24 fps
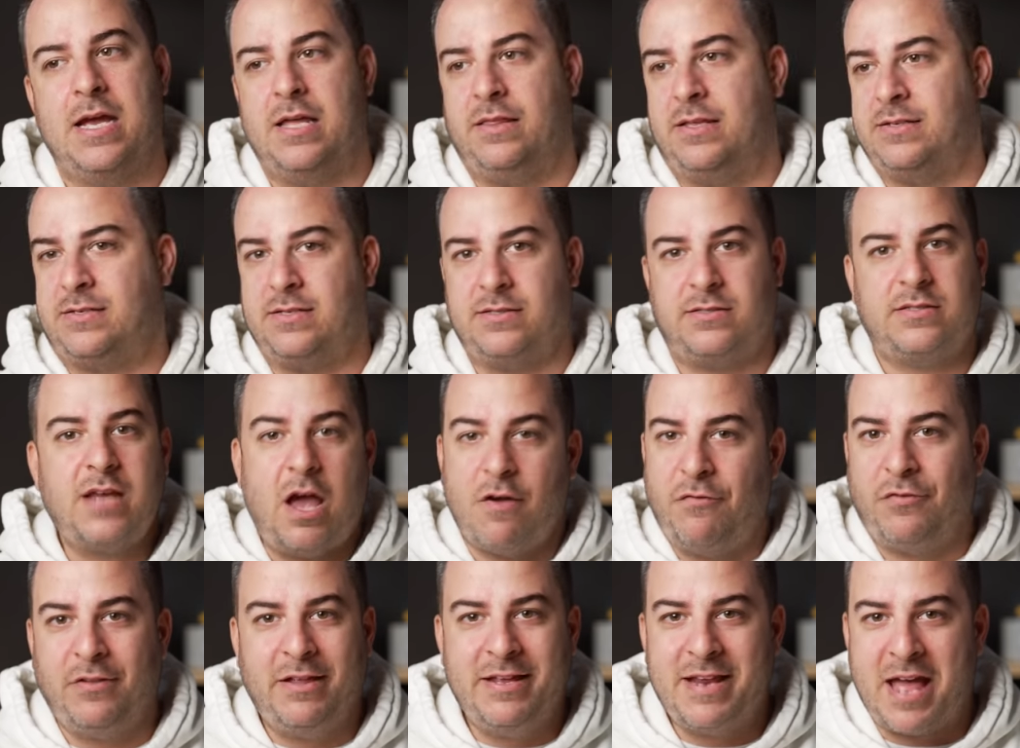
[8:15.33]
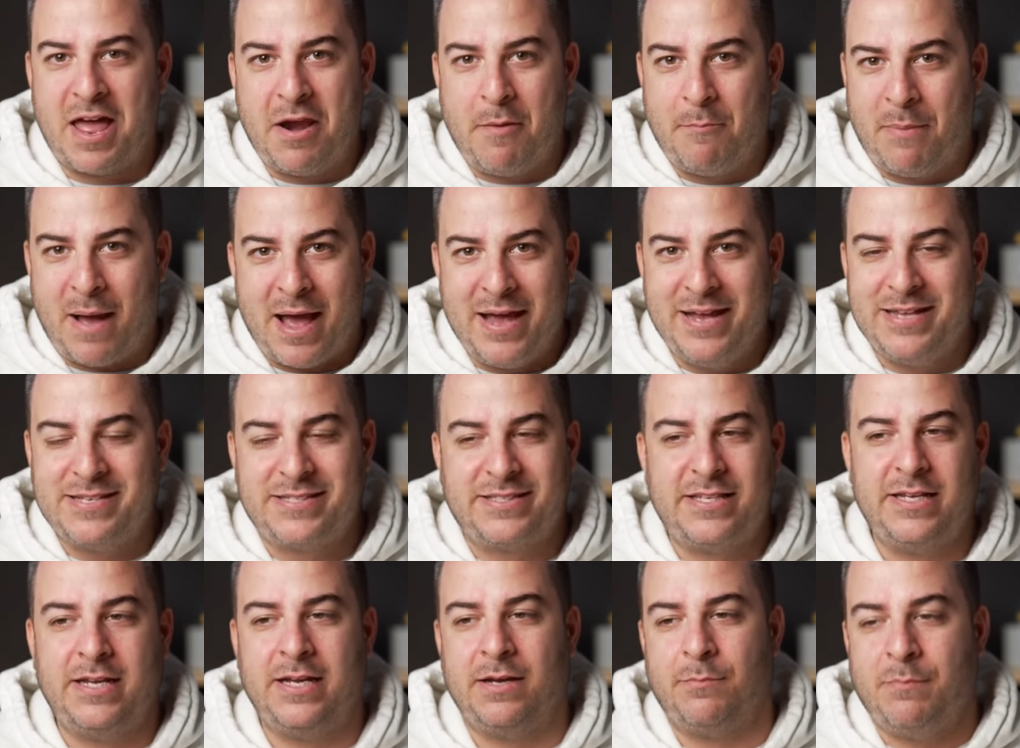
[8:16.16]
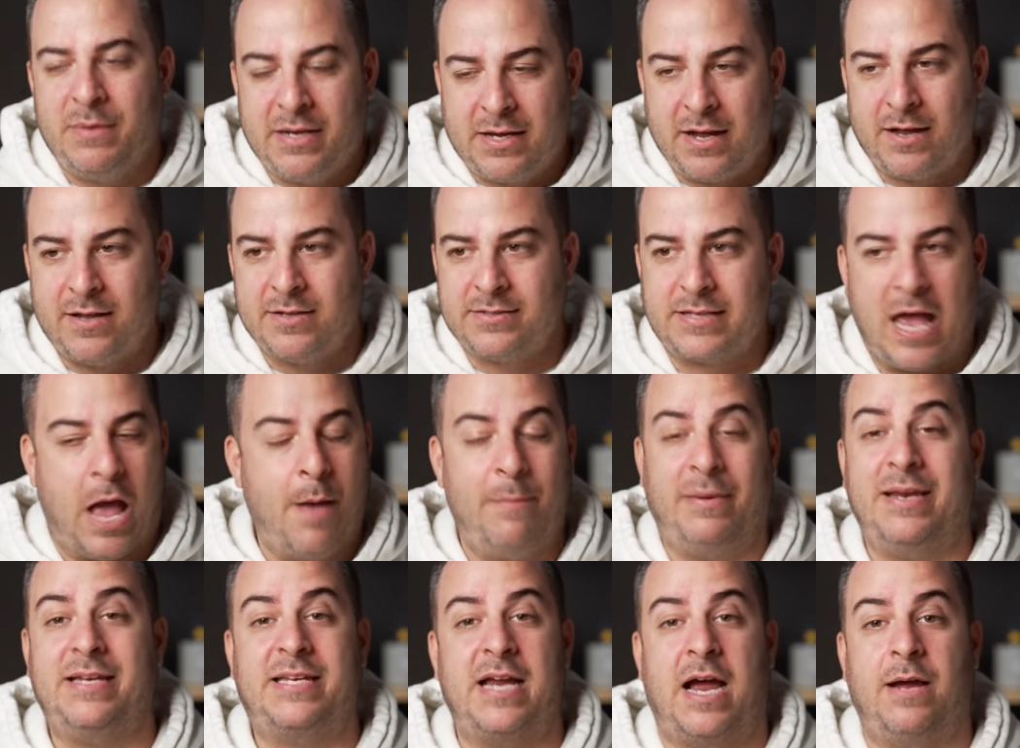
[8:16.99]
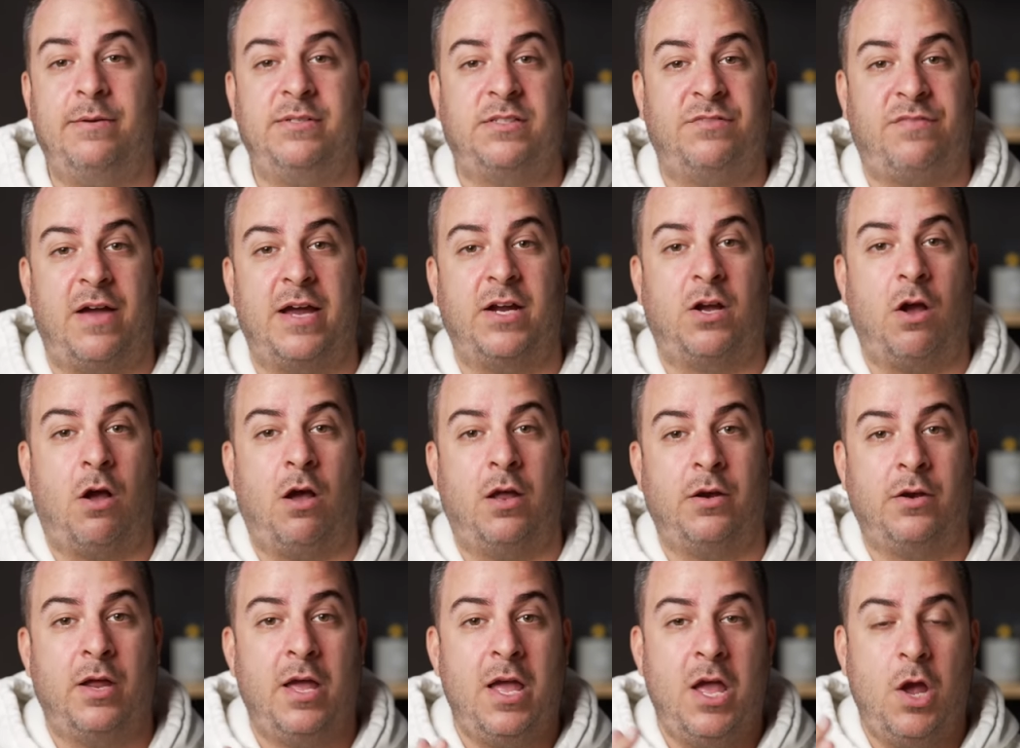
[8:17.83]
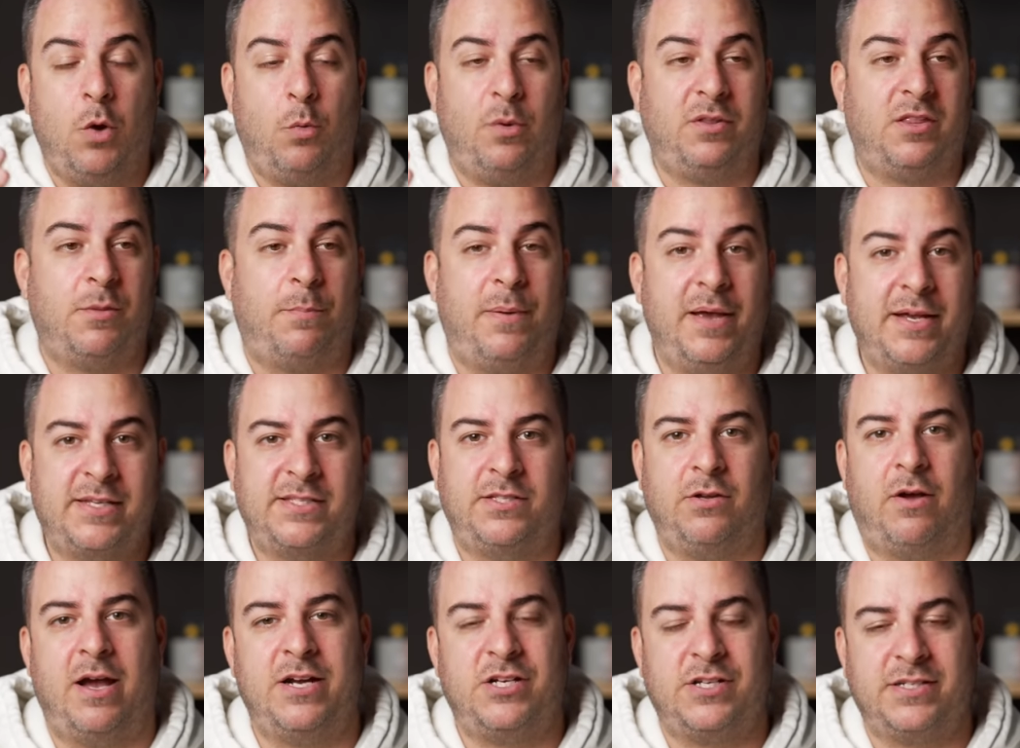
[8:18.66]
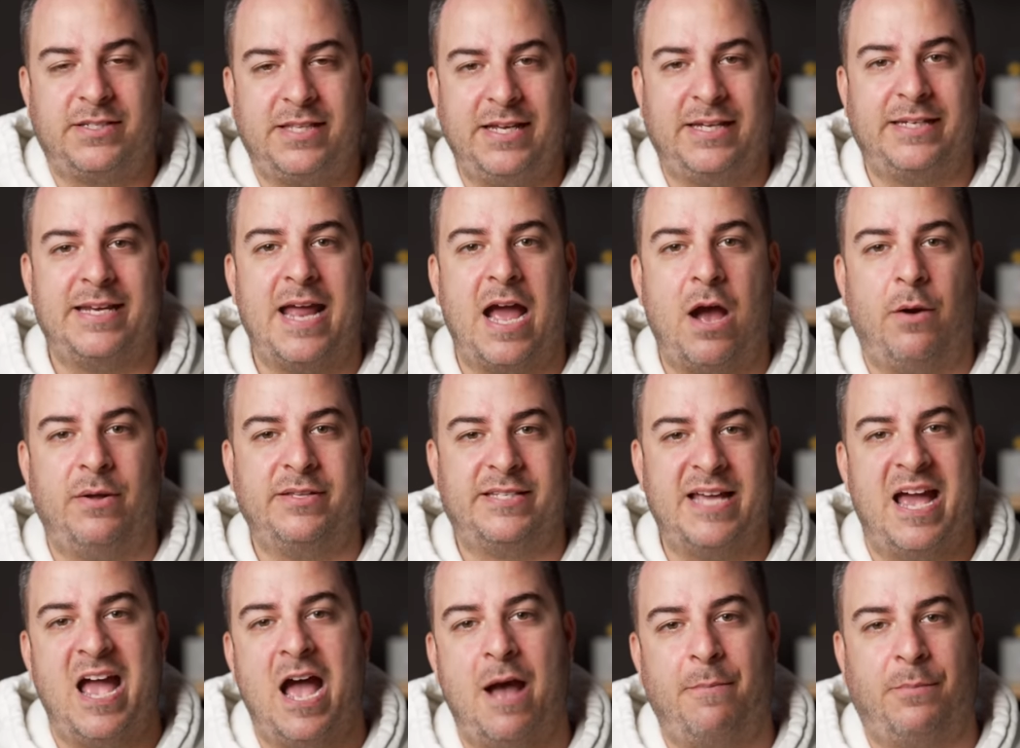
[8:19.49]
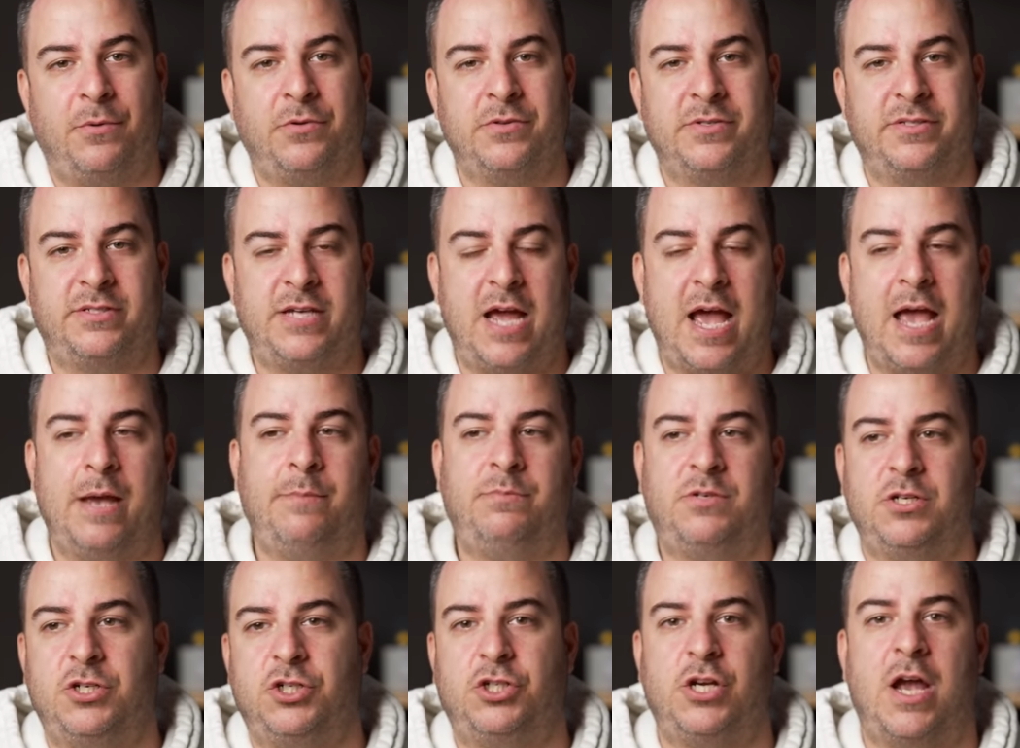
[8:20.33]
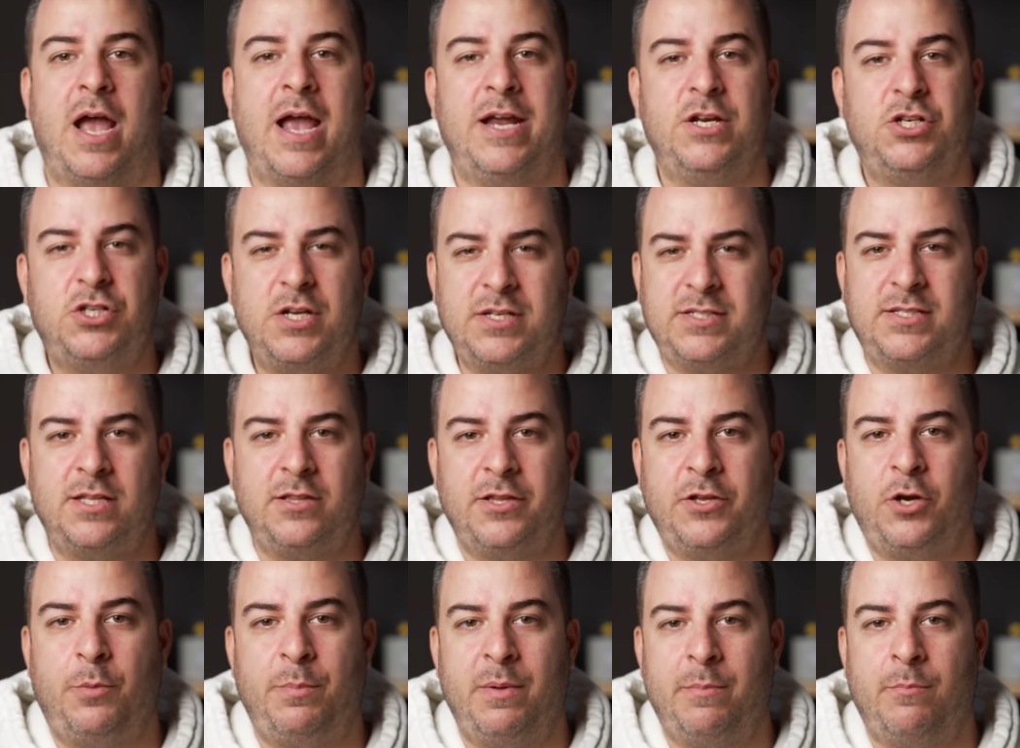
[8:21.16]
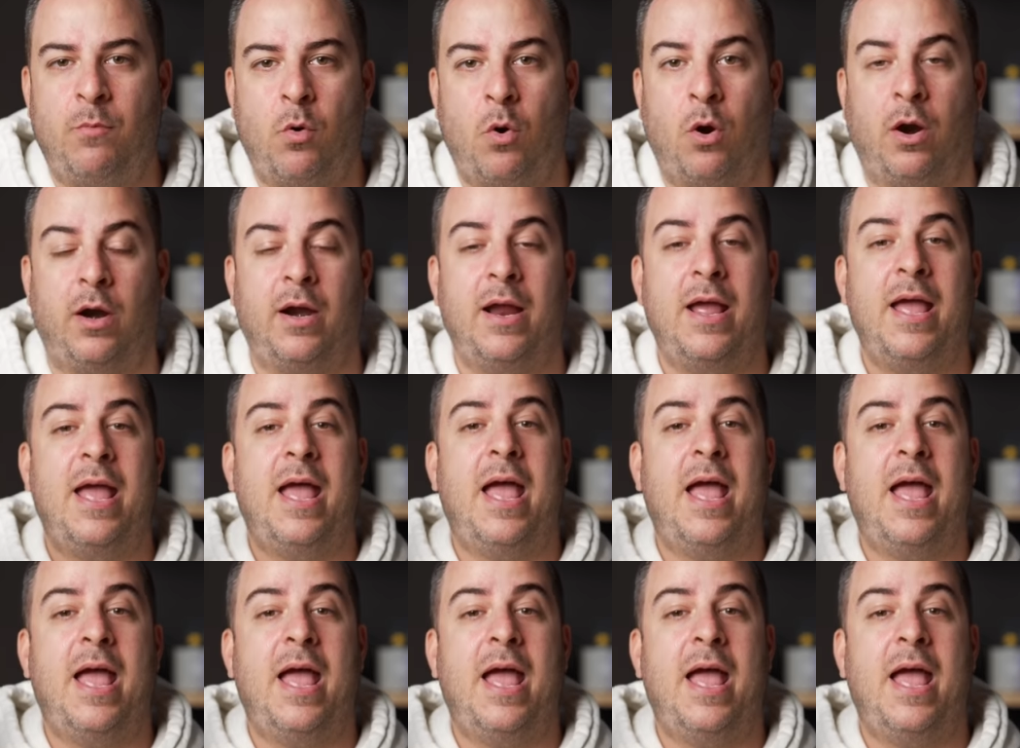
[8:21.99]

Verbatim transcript: This is definitely not a biased thing because how many times have I gone with the Pixel? I just think now it's Apple's time to shine just a little bit more.